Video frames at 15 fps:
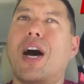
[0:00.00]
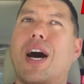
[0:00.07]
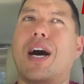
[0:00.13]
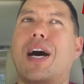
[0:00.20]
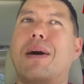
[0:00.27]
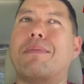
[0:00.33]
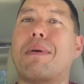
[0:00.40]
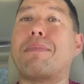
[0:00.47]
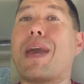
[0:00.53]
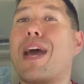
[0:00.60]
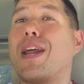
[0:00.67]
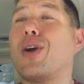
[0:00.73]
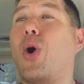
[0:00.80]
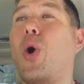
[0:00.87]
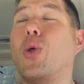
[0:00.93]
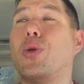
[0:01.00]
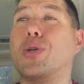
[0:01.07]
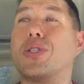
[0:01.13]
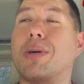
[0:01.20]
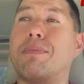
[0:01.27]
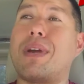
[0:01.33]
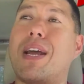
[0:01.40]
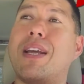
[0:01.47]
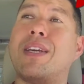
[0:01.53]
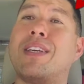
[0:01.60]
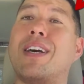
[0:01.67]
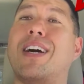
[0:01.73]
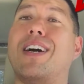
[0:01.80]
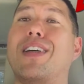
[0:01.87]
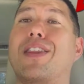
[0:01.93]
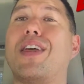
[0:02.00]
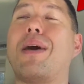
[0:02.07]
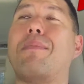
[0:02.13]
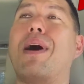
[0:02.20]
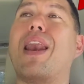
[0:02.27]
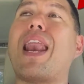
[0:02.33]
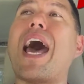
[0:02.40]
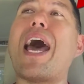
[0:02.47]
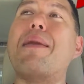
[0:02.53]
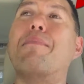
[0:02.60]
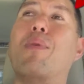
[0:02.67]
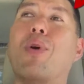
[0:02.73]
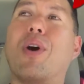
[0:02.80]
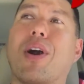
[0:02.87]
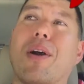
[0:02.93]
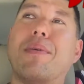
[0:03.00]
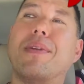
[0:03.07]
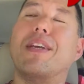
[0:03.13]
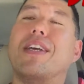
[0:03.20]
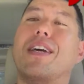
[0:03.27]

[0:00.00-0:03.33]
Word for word: um, I'm getting older, so I'm getting uh, them a lot more.